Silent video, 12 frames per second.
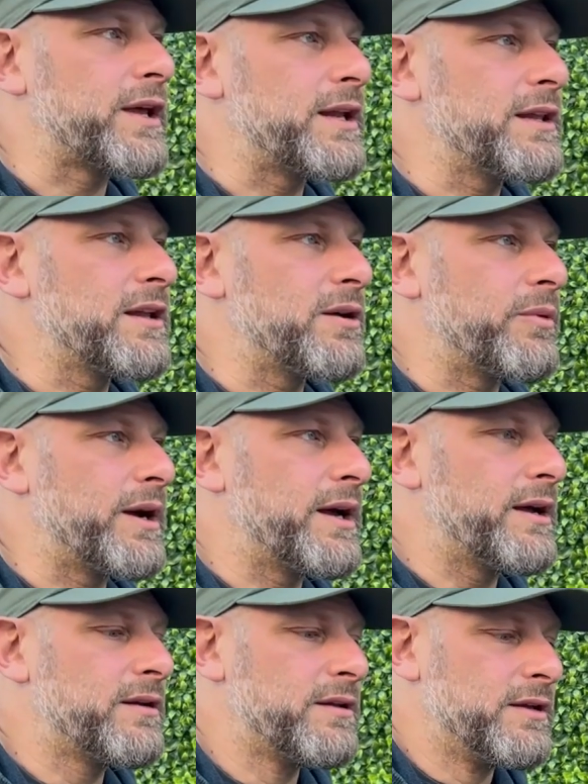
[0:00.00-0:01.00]
in India
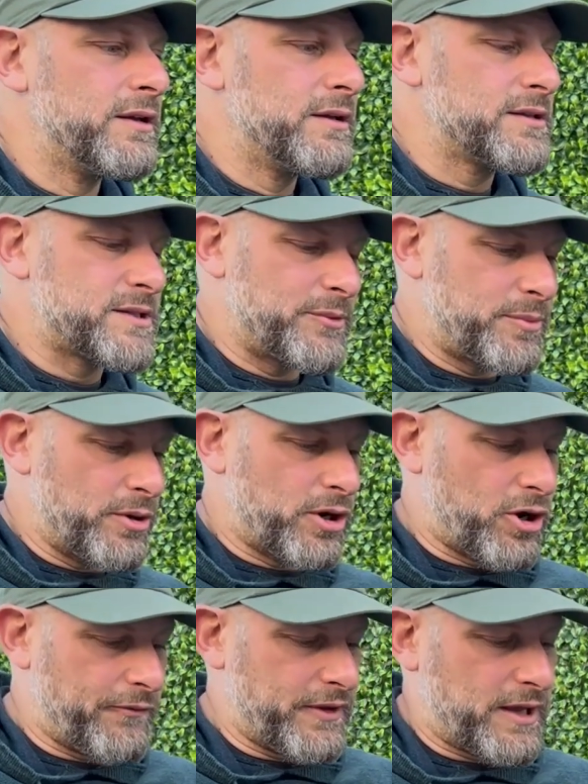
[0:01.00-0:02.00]
where somebody put a
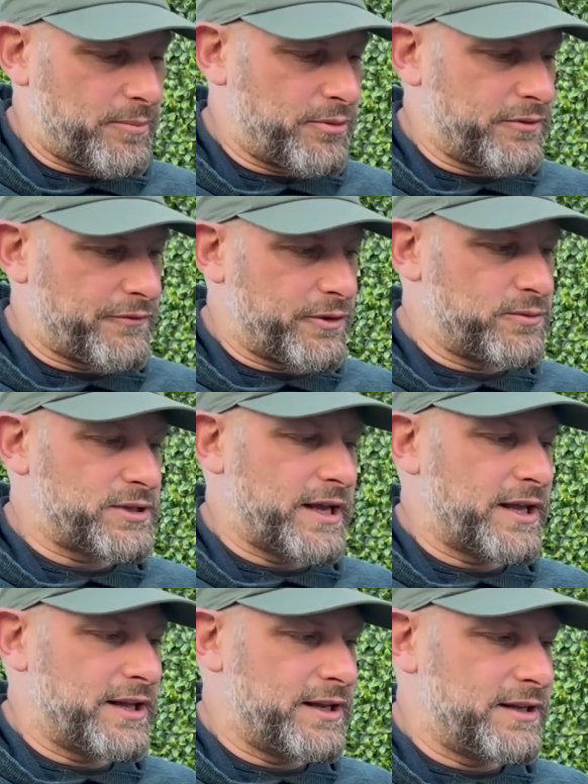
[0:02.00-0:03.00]
coffee cup on the fuel
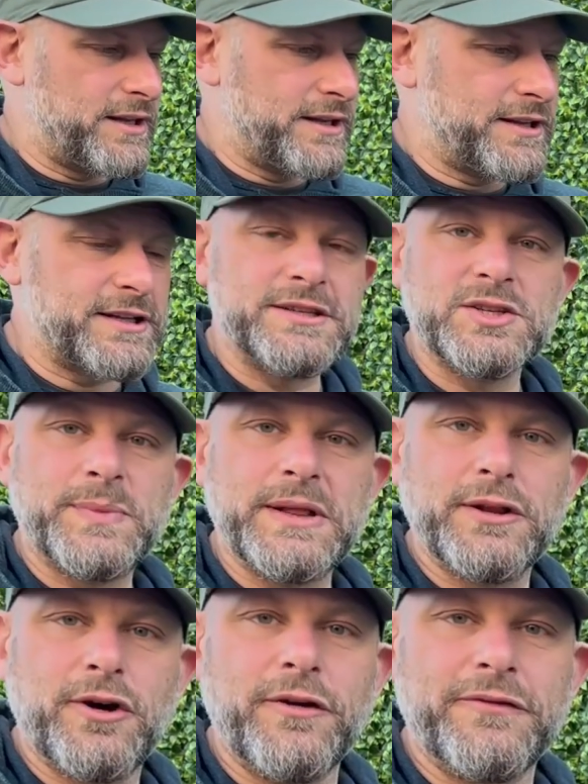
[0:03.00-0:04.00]
tank and it didn't
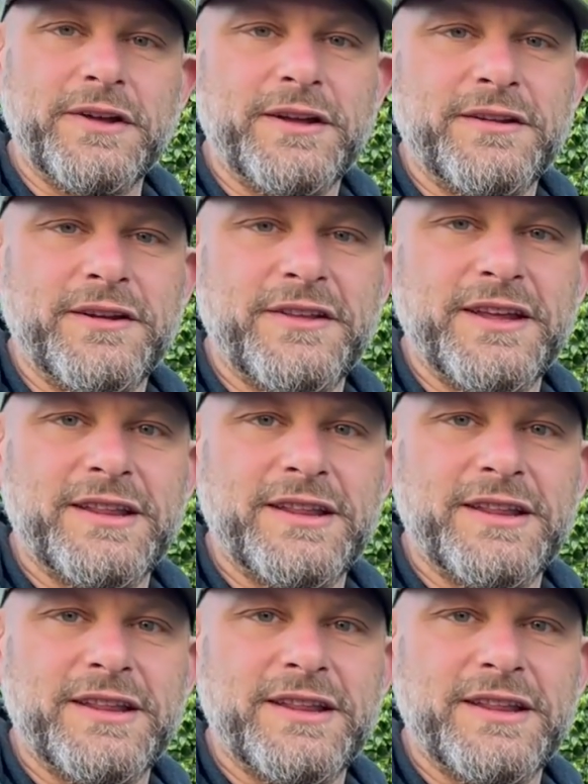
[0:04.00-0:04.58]
spill coffee, and